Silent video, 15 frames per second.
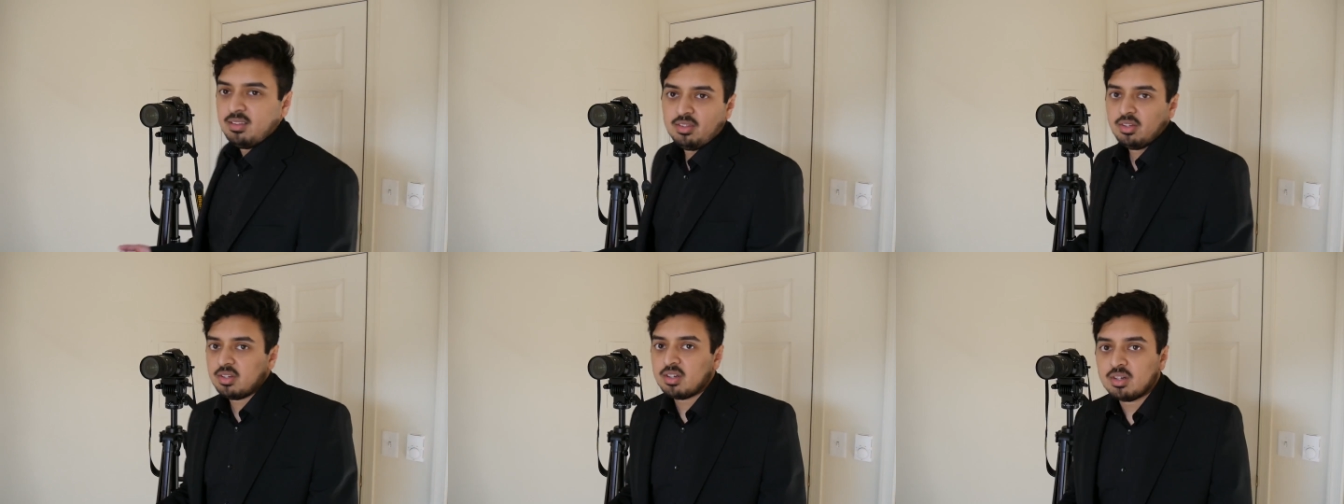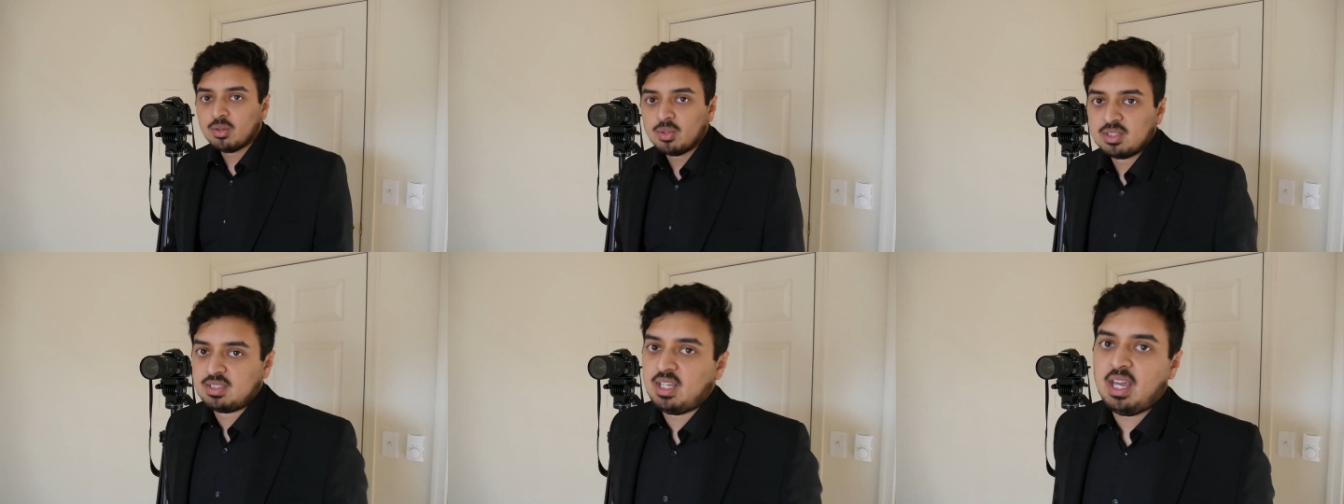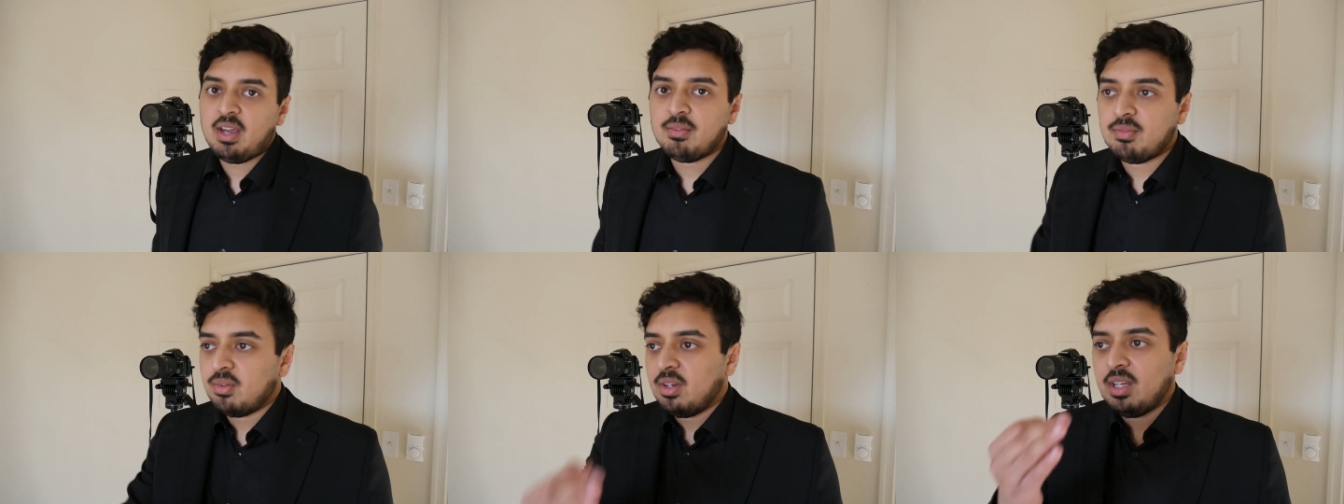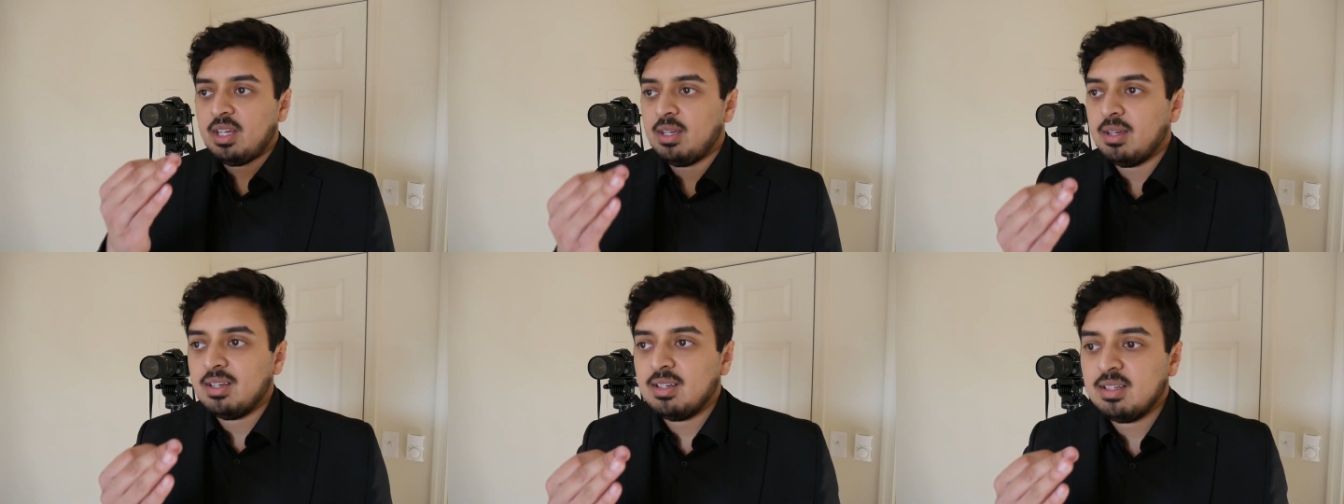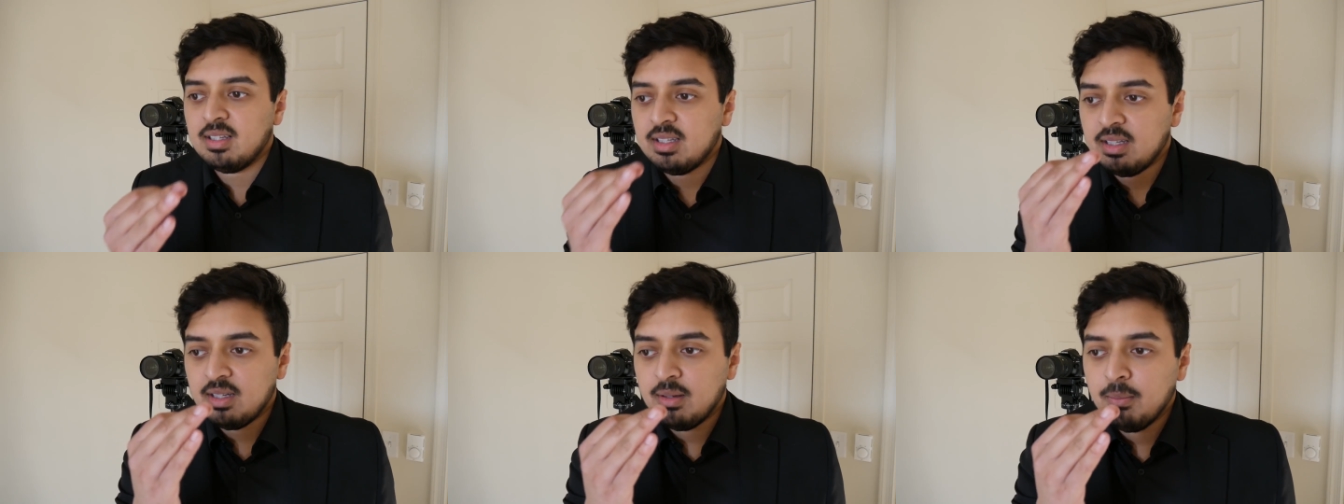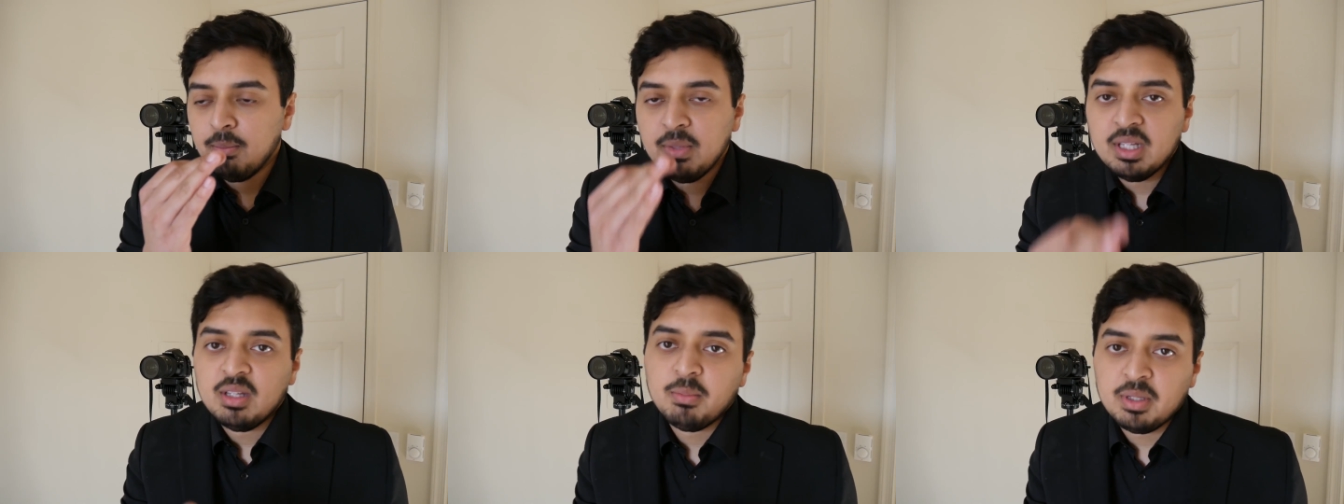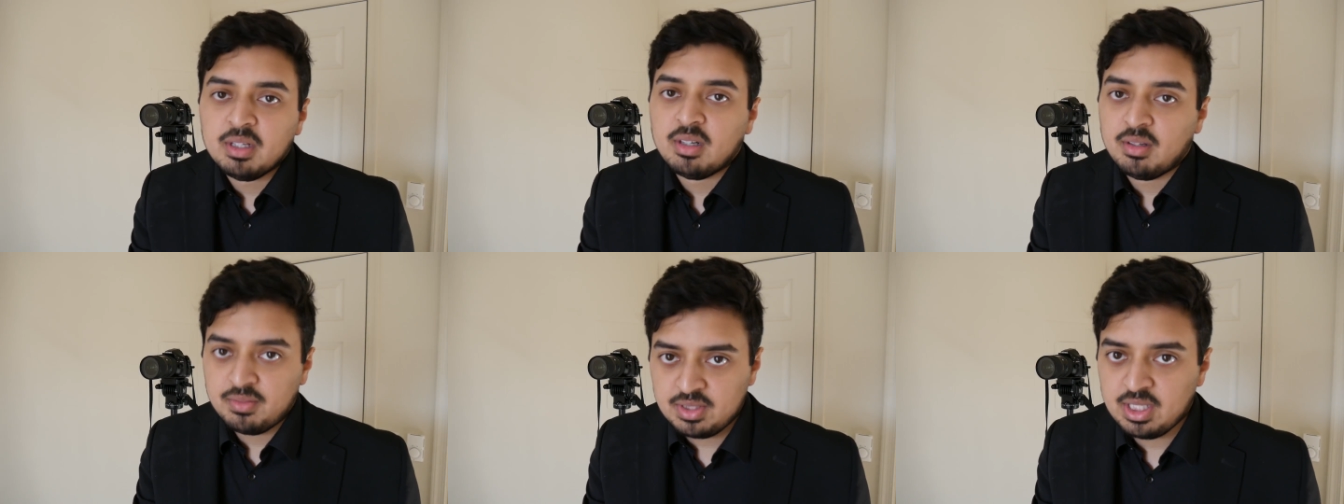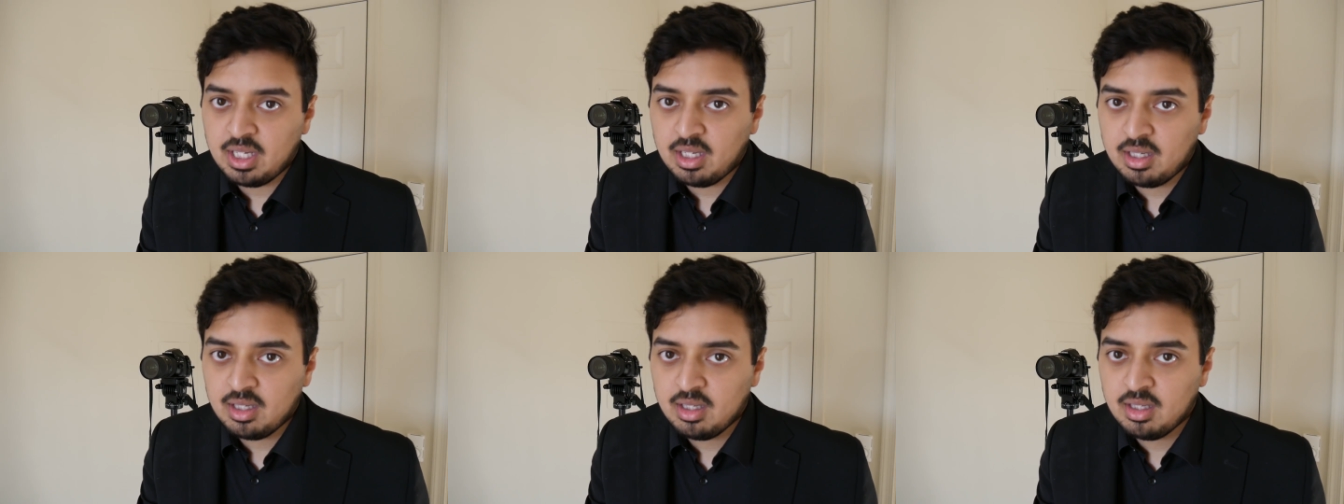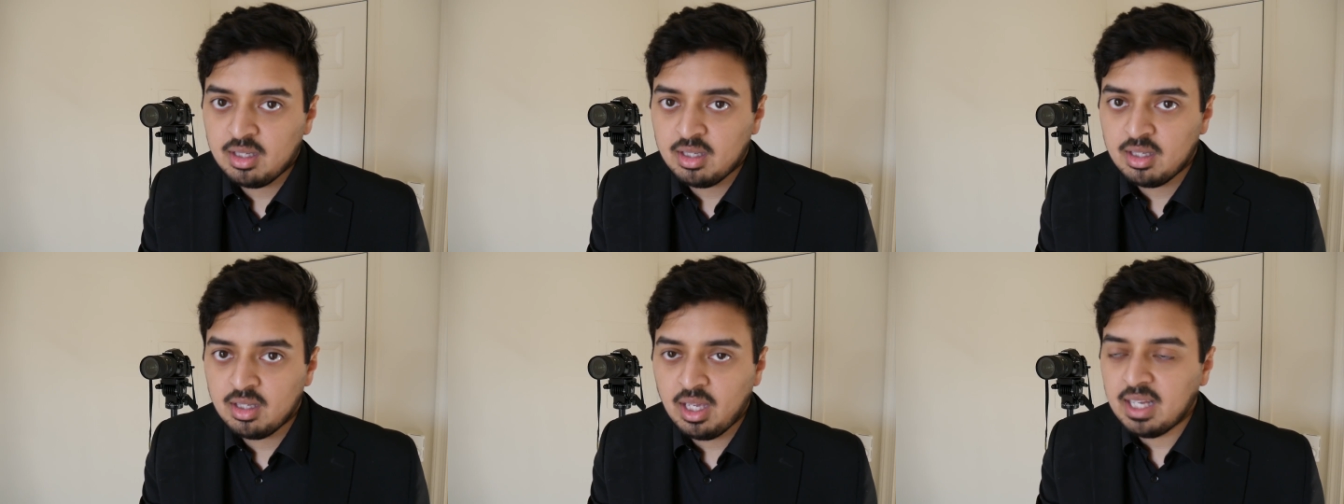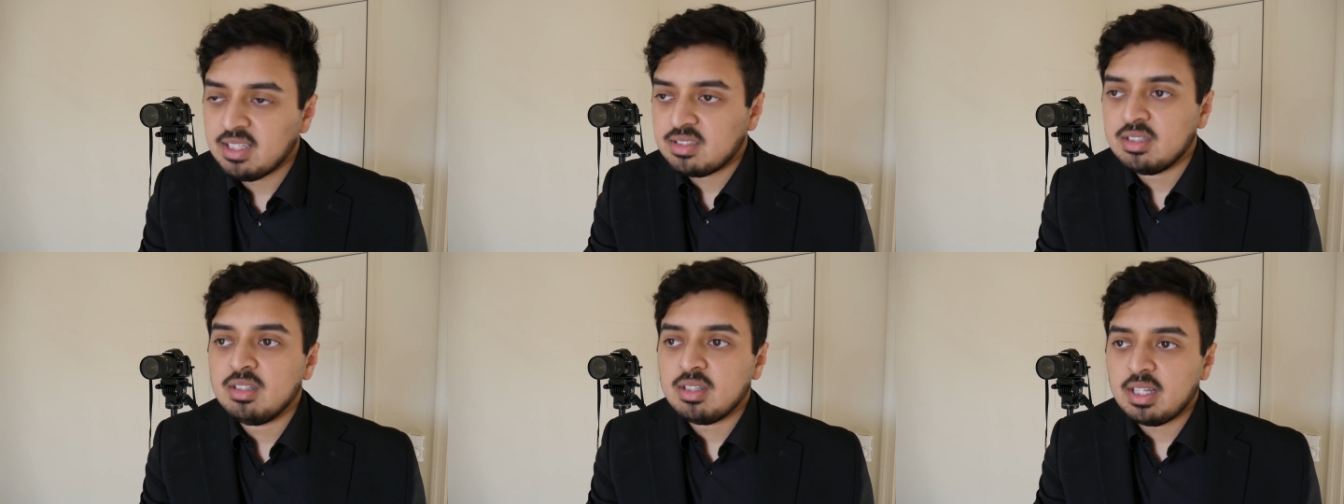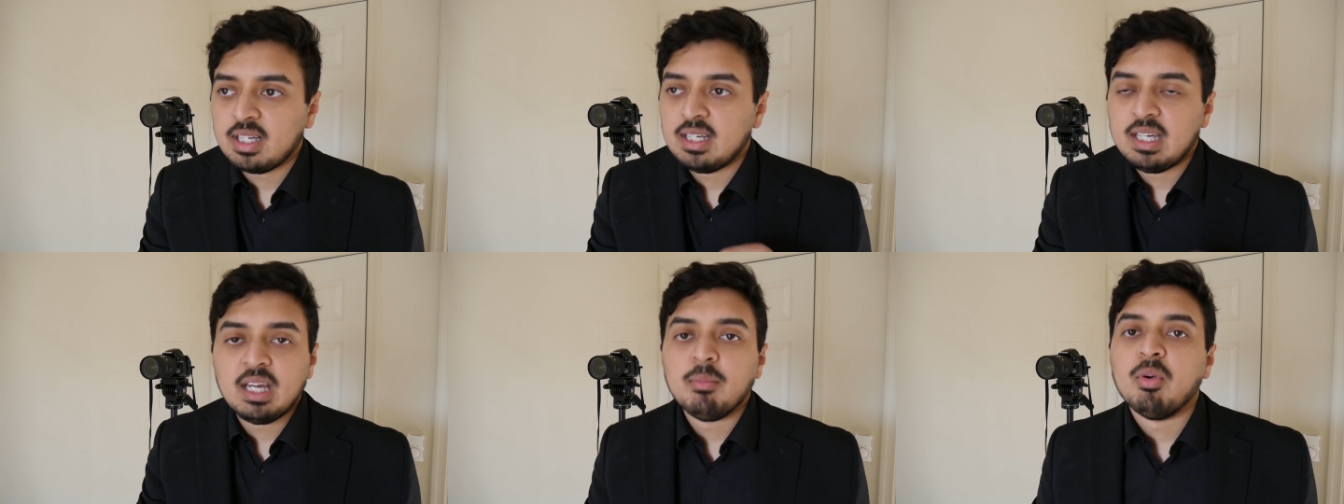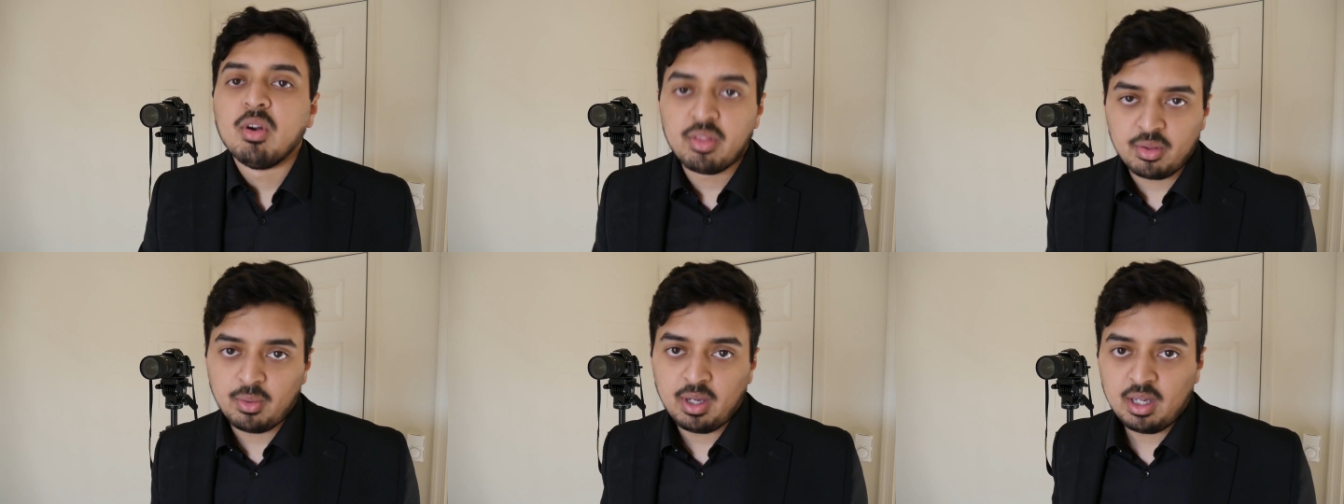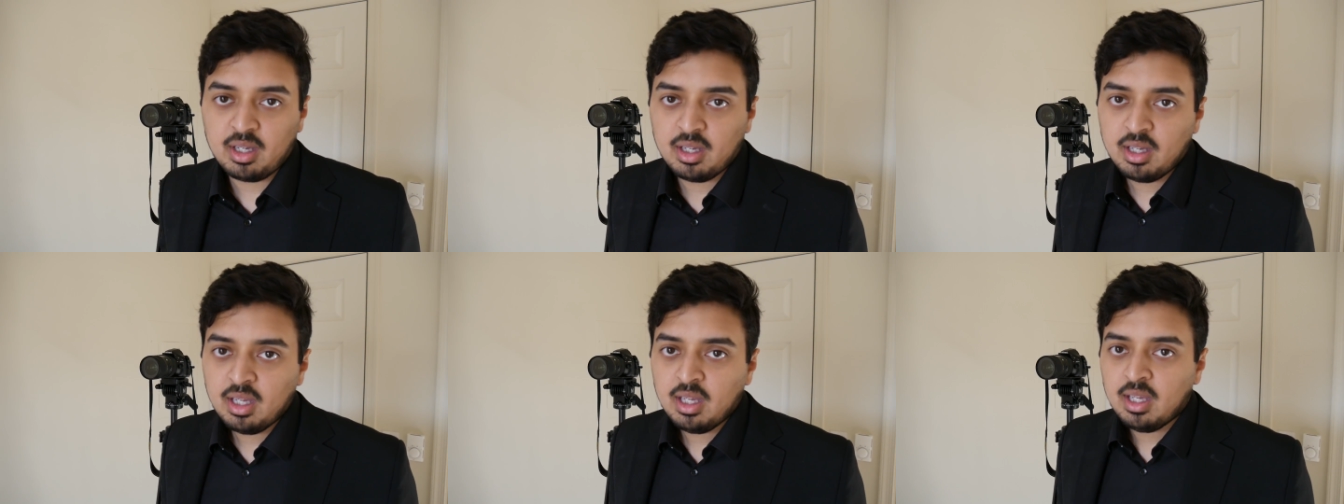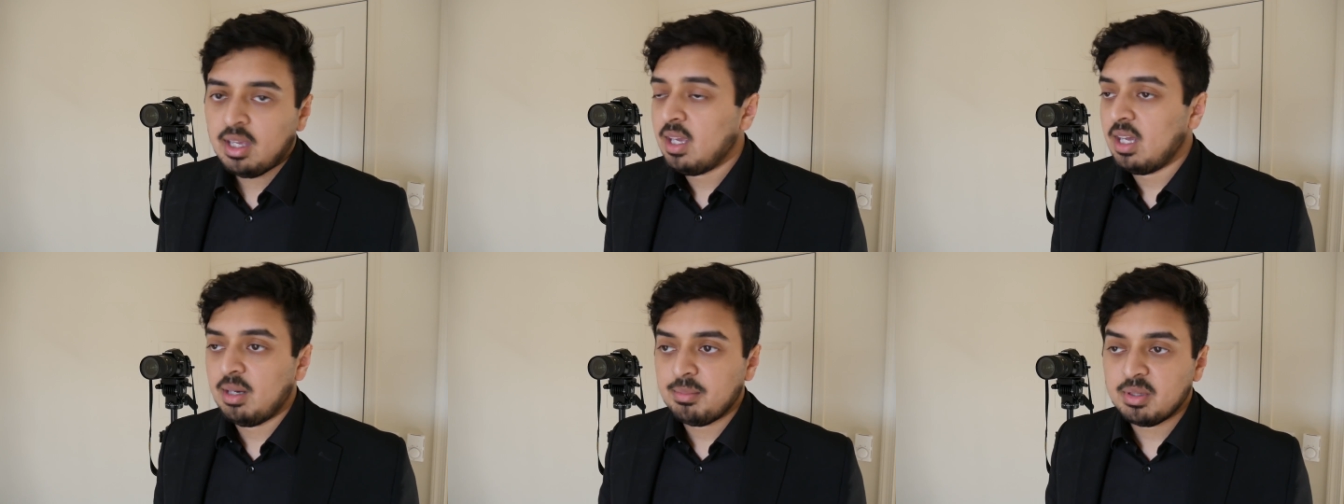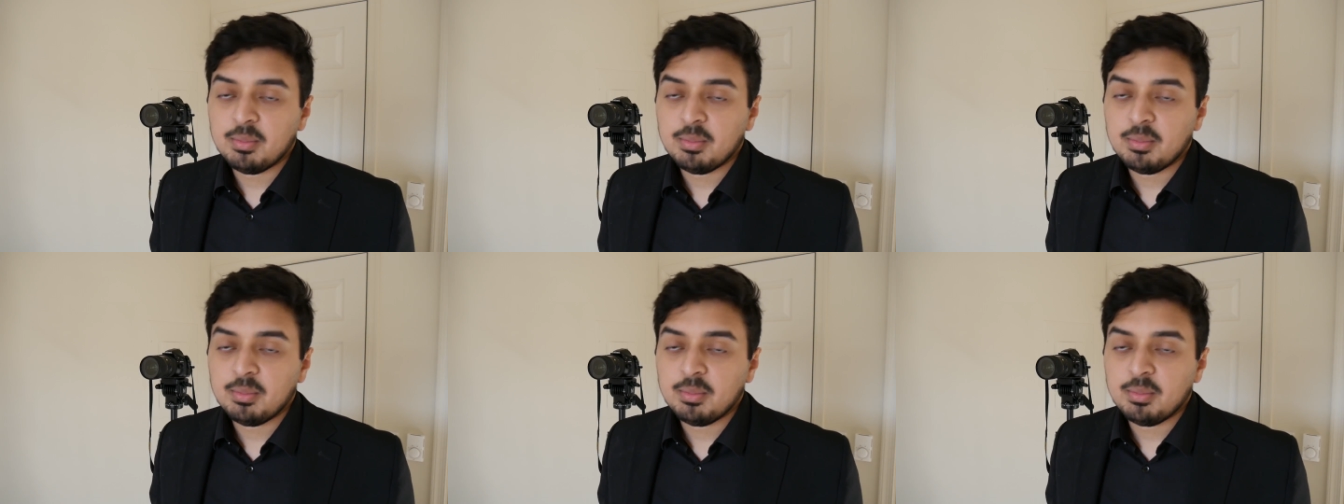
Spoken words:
you're gonna notice every millimeter of shake, and it's gonna look like a damn earthquake, and I'm